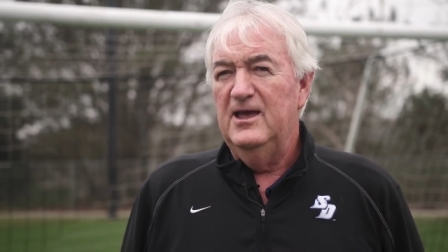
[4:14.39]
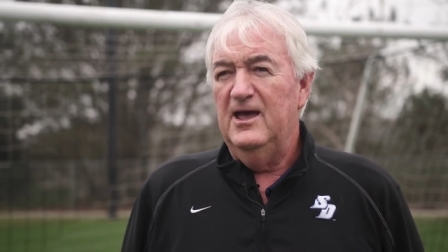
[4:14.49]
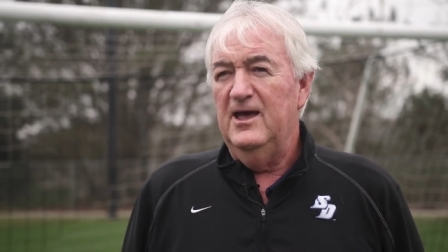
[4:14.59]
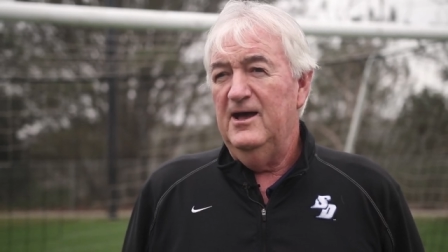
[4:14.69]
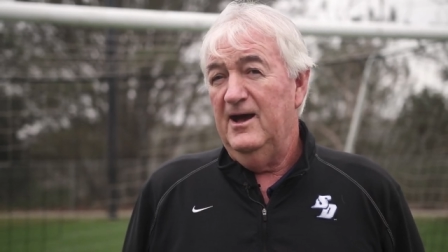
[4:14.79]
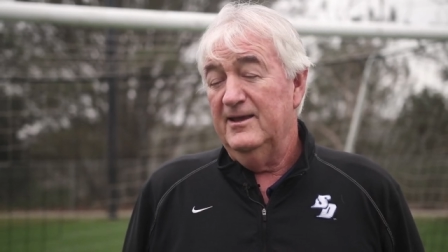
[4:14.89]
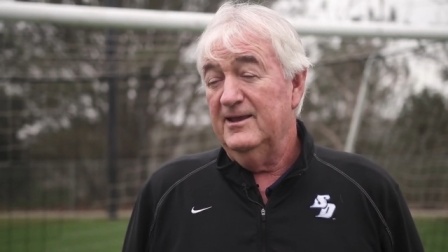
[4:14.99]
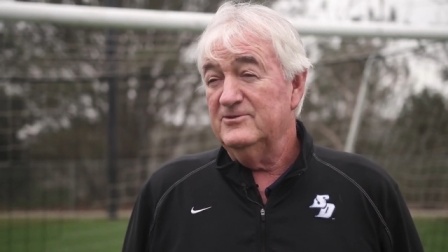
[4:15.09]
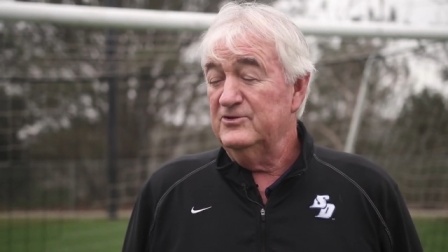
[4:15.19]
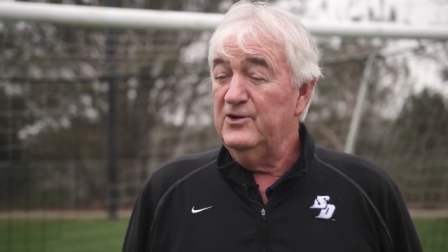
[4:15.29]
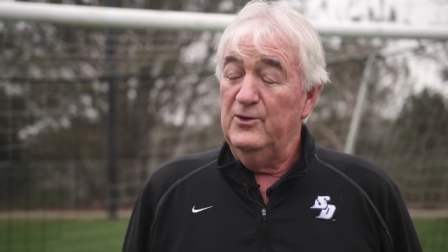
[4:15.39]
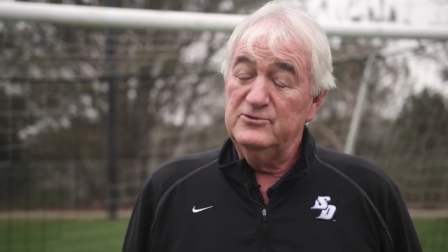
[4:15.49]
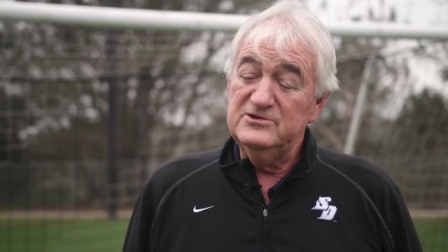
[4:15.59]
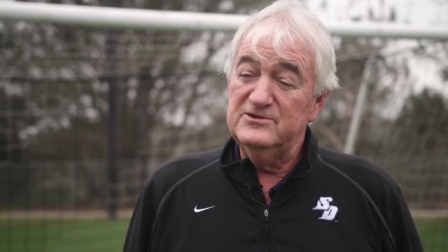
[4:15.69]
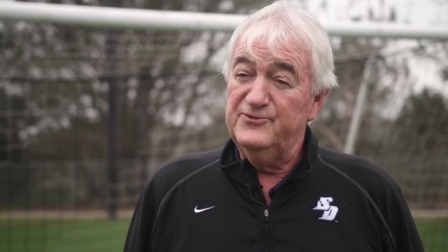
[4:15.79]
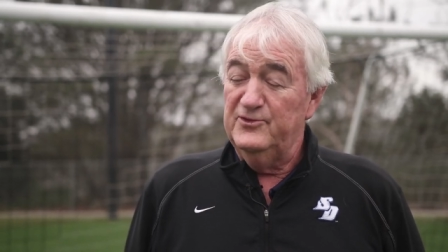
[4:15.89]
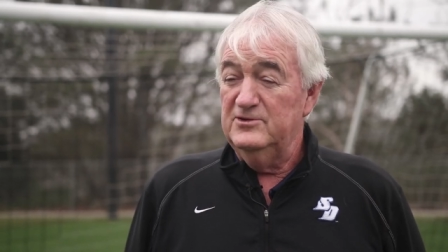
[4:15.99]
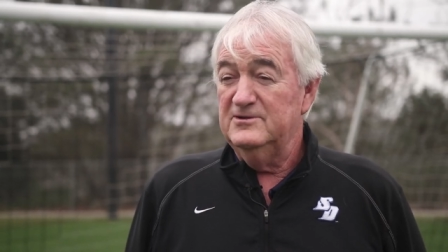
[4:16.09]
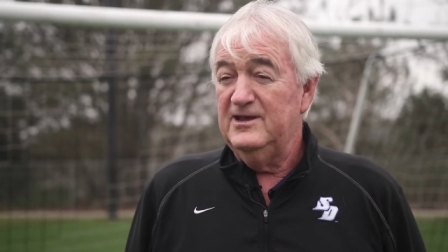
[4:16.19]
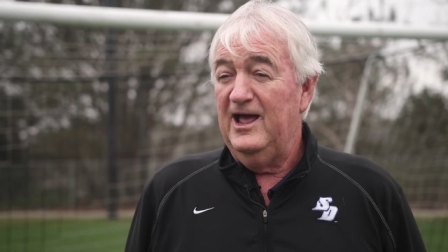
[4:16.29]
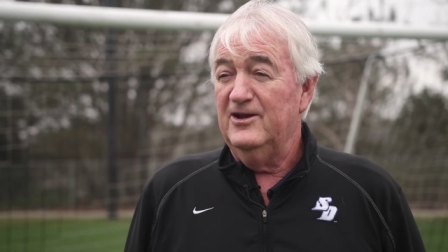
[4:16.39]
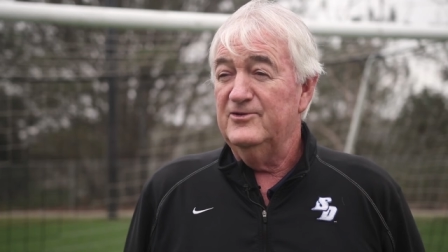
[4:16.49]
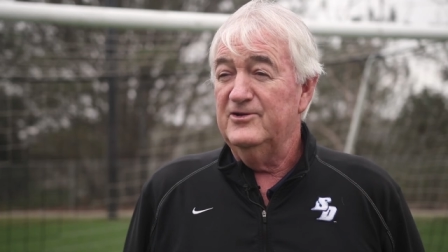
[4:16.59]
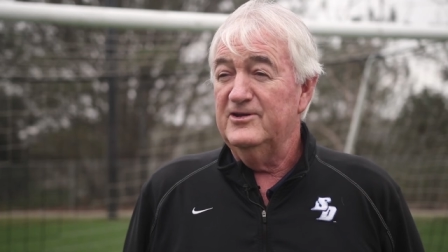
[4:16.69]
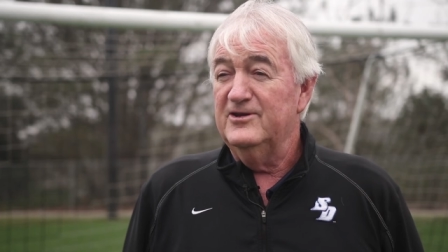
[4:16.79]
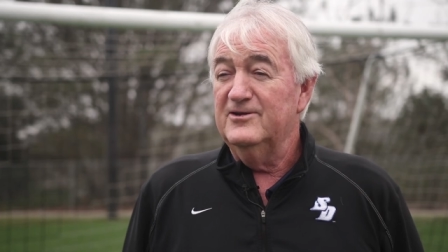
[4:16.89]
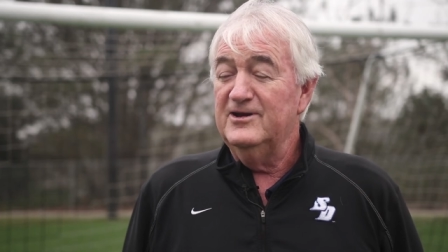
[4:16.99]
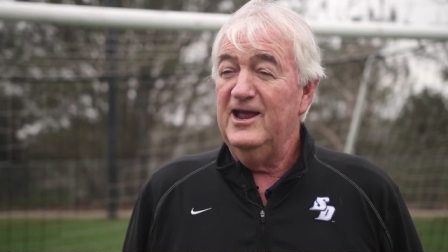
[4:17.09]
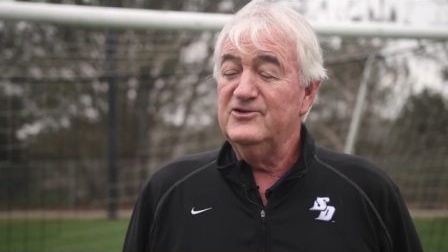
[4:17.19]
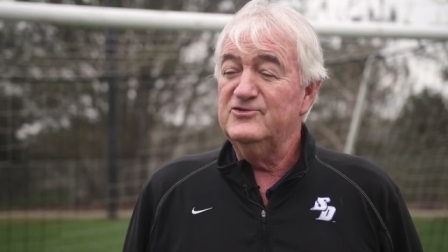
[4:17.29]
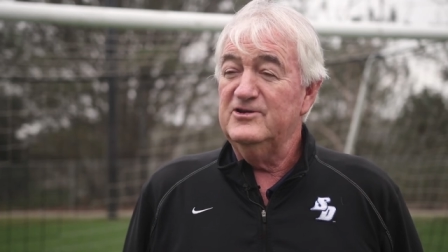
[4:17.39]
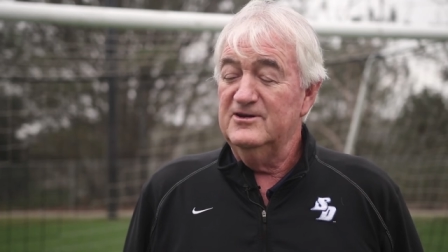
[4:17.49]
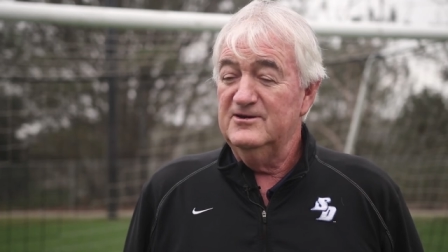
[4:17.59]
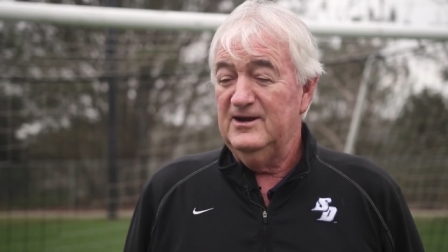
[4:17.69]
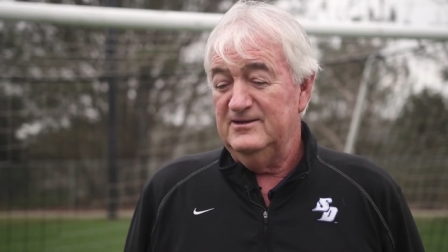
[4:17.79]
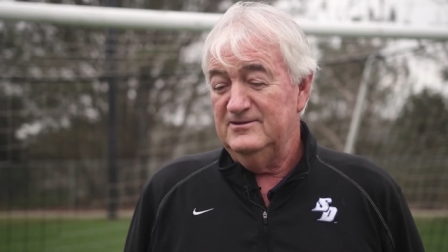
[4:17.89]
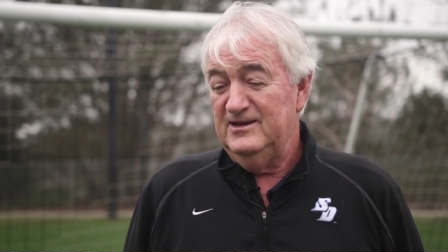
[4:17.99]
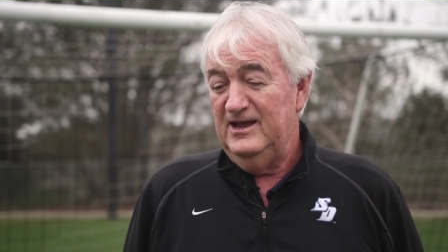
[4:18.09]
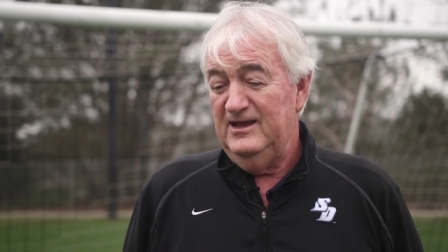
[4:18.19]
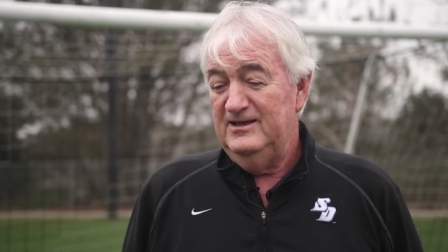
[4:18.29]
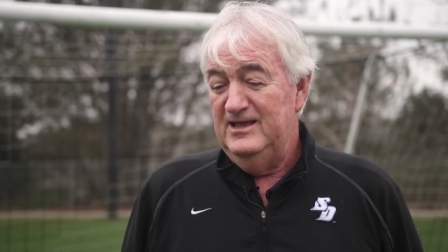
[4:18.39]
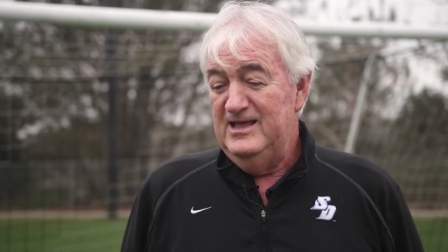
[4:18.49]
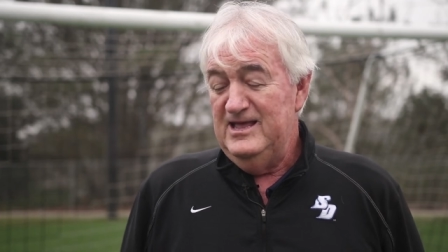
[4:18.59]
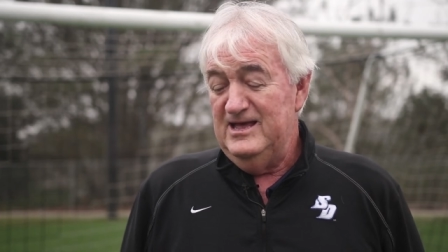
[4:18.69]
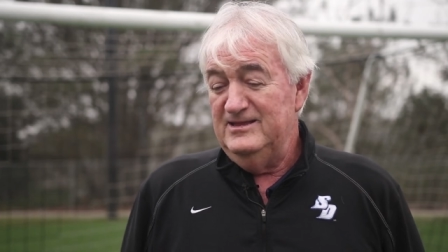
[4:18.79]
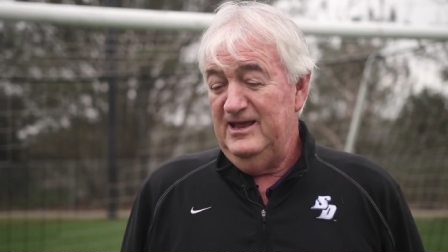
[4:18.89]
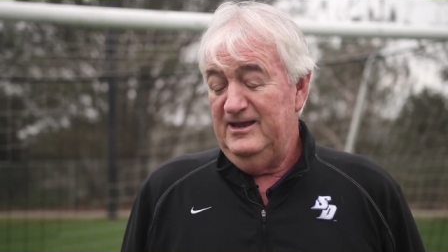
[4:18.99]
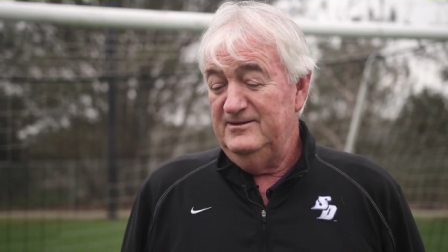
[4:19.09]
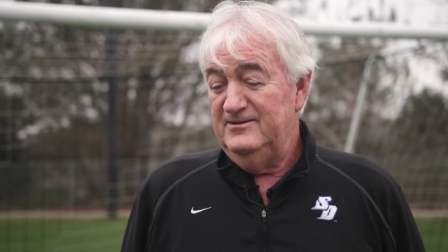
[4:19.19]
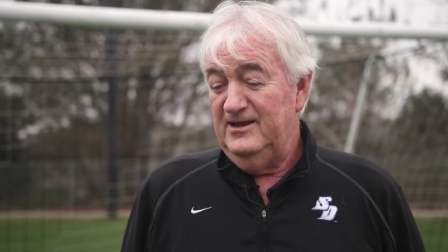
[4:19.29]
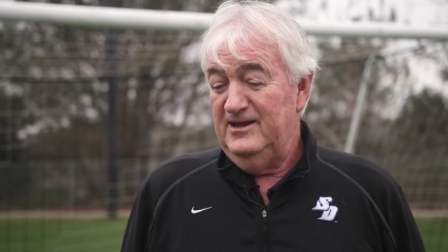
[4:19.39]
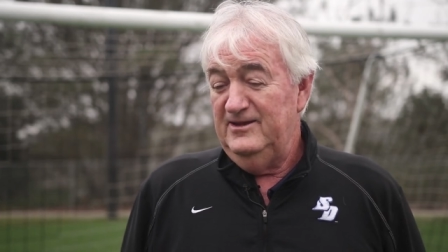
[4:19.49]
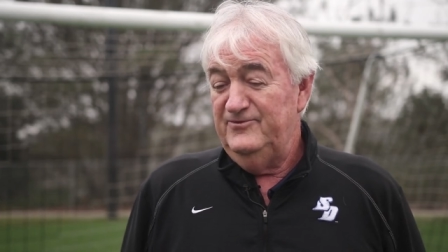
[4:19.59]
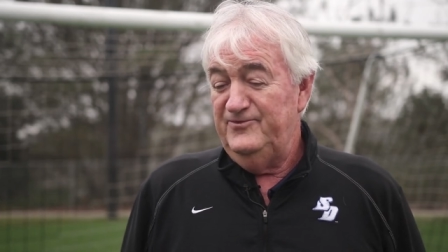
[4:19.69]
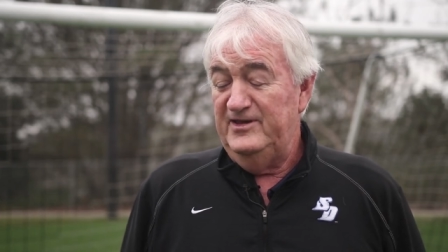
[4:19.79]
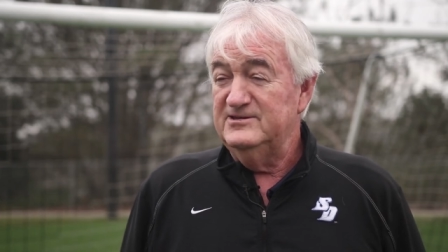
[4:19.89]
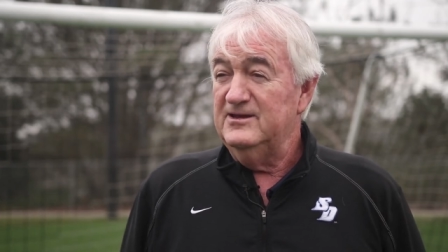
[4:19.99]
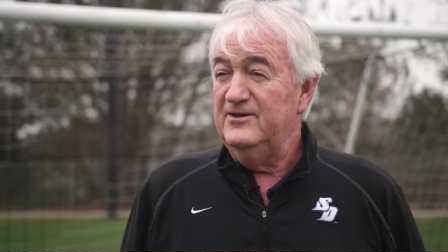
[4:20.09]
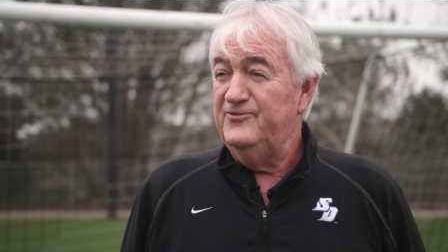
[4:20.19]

I get to coach the full calendar year next year, and then phase